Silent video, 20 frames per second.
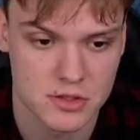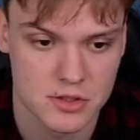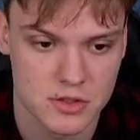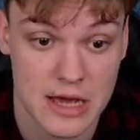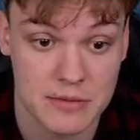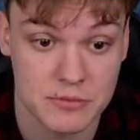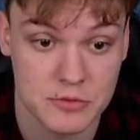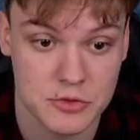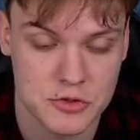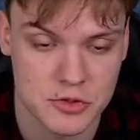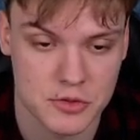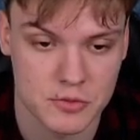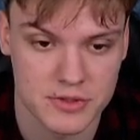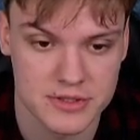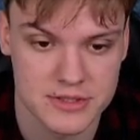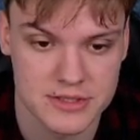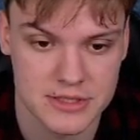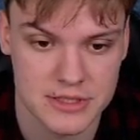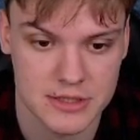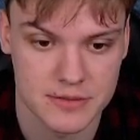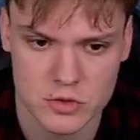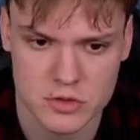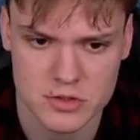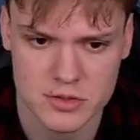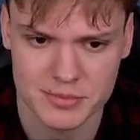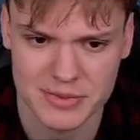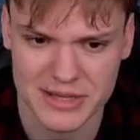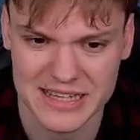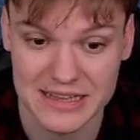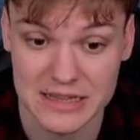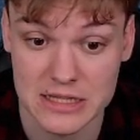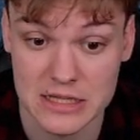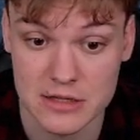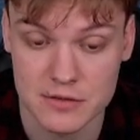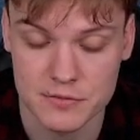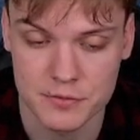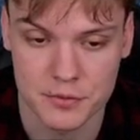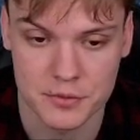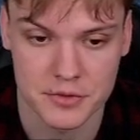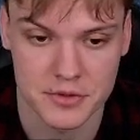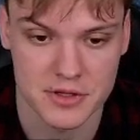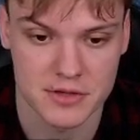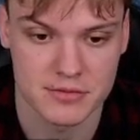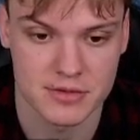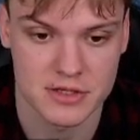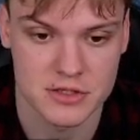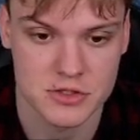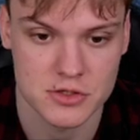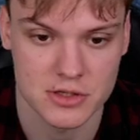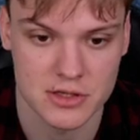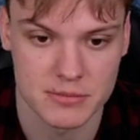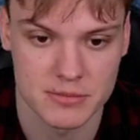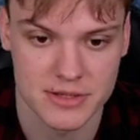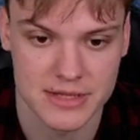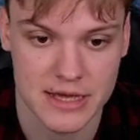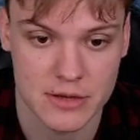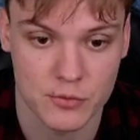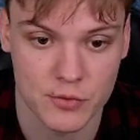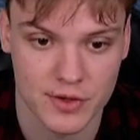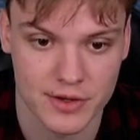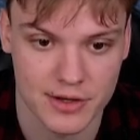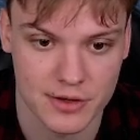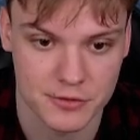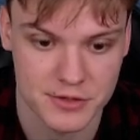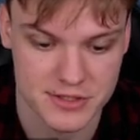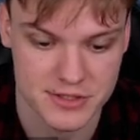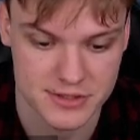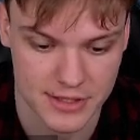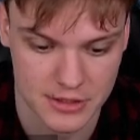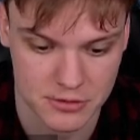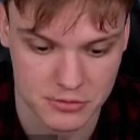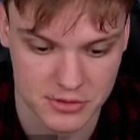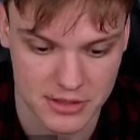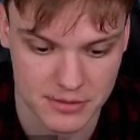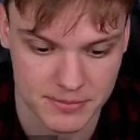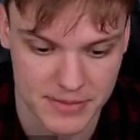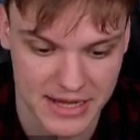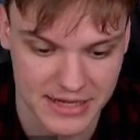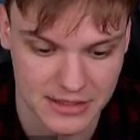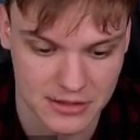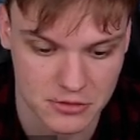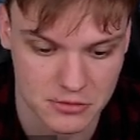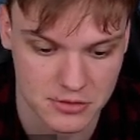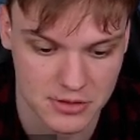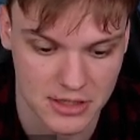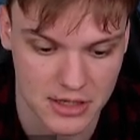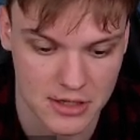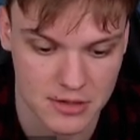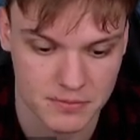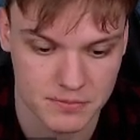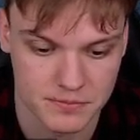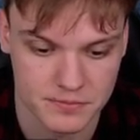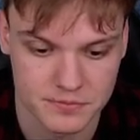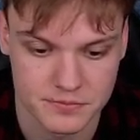I'm not sure, we'll see. Also play d4 eventually, but that will allow his knight to get back into the game.